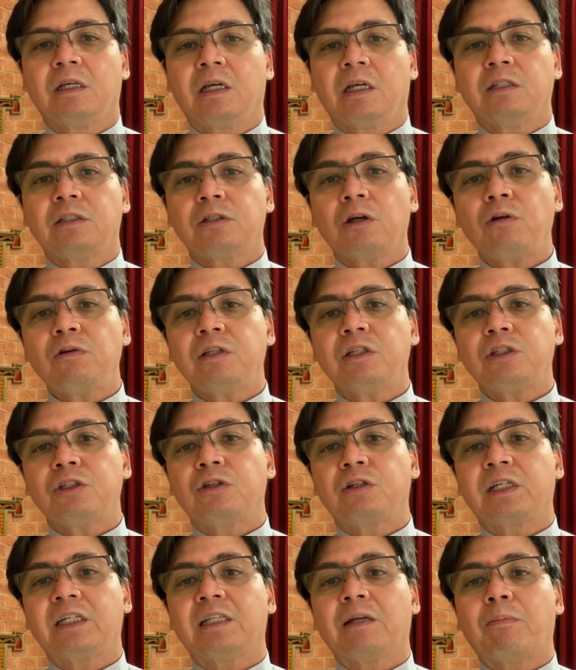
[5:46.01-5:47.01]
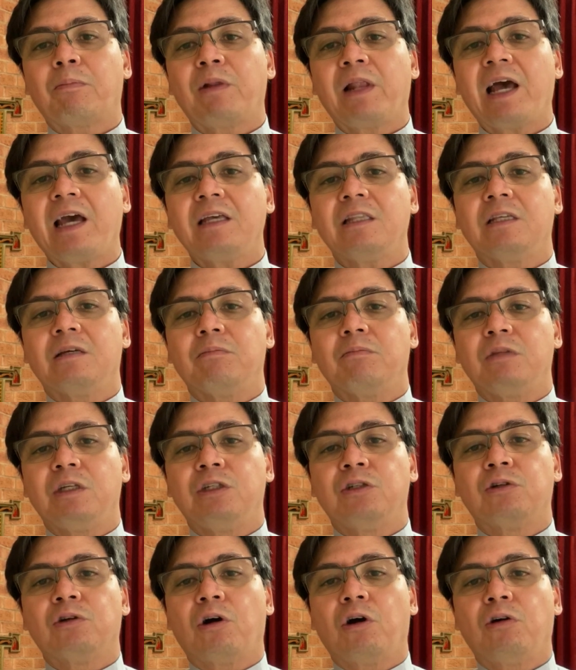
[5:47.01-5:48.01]
and so that you can apply them in
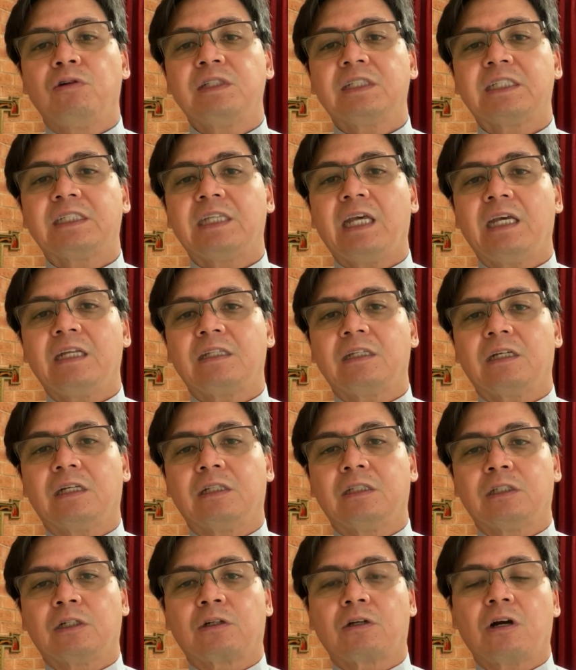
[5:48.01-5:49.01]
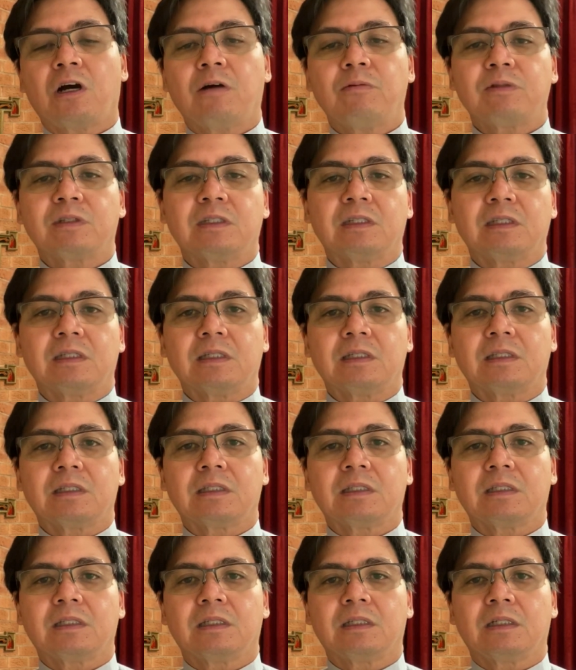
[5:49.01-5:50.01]
your own state and
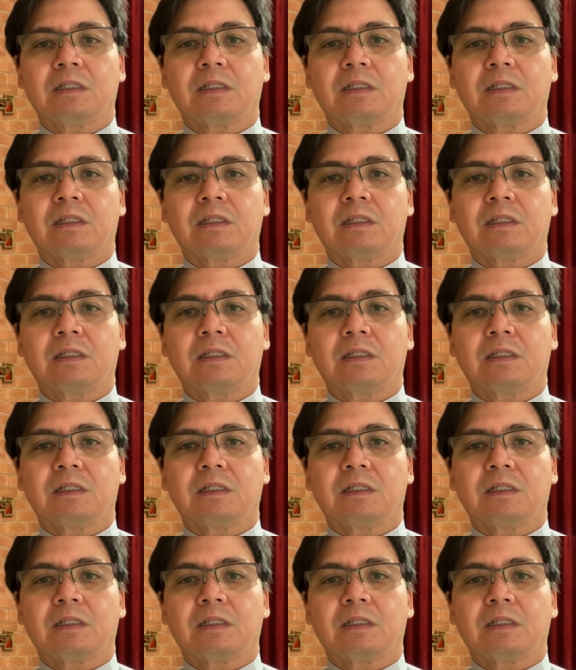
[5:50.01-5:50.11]
circumstances.